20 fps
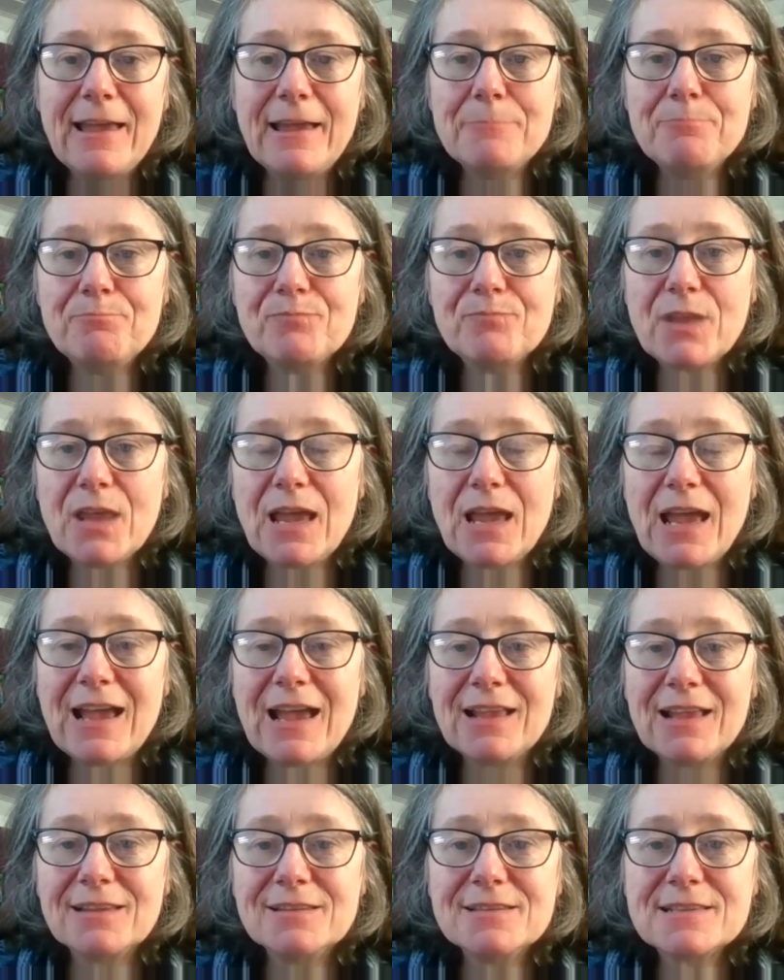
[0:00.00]
Um,
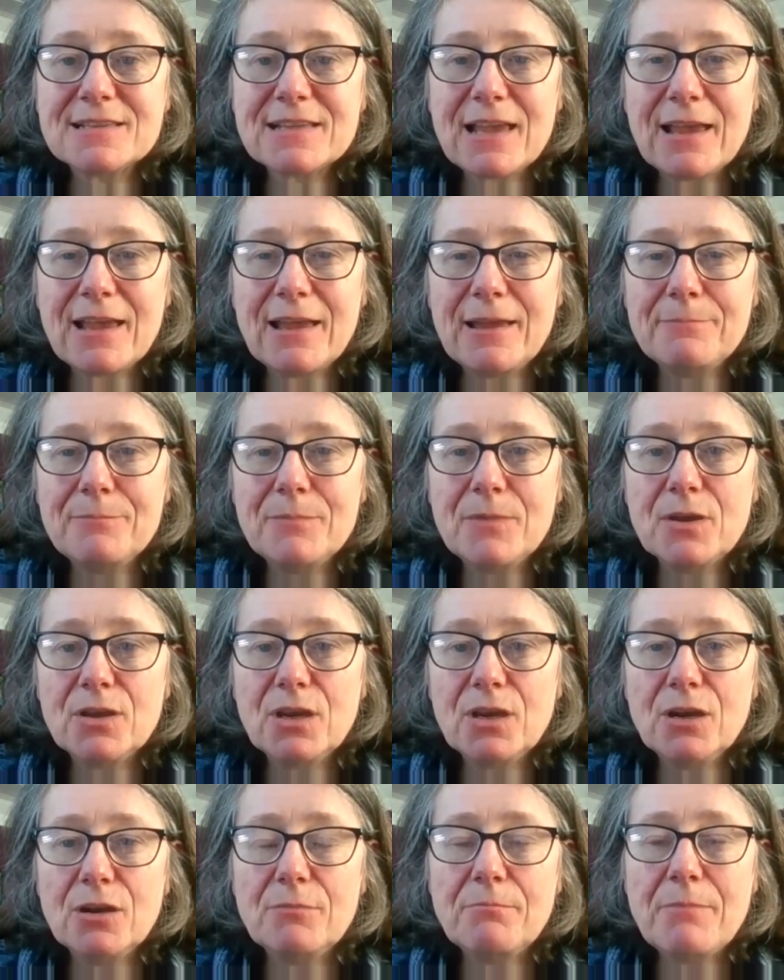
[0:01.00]
and um,
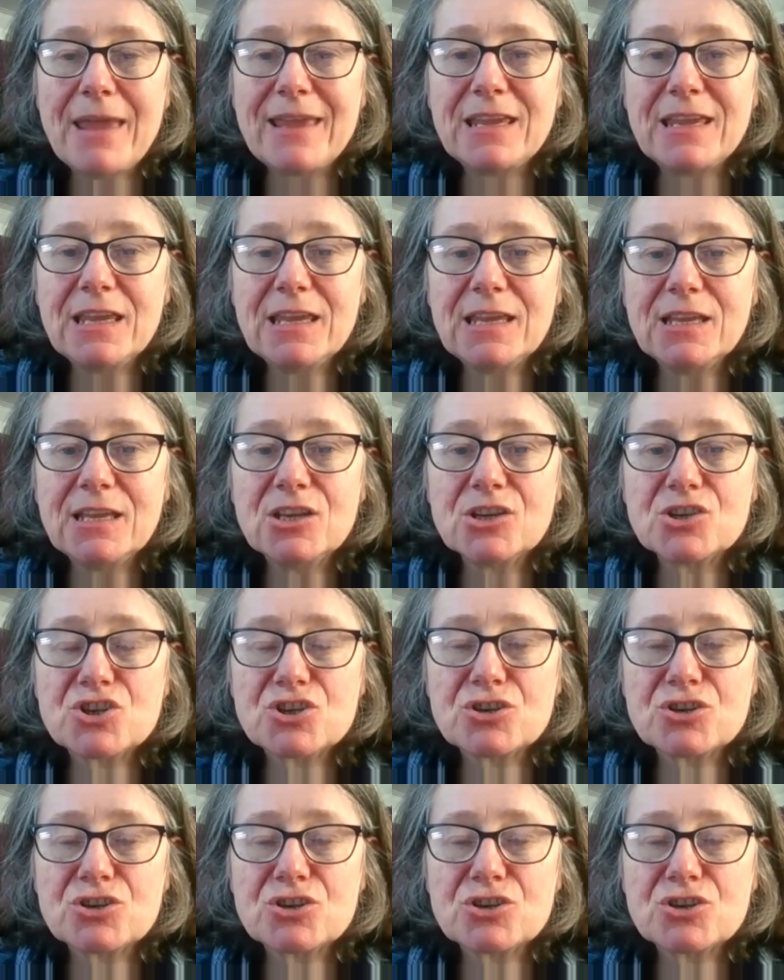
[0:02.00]
making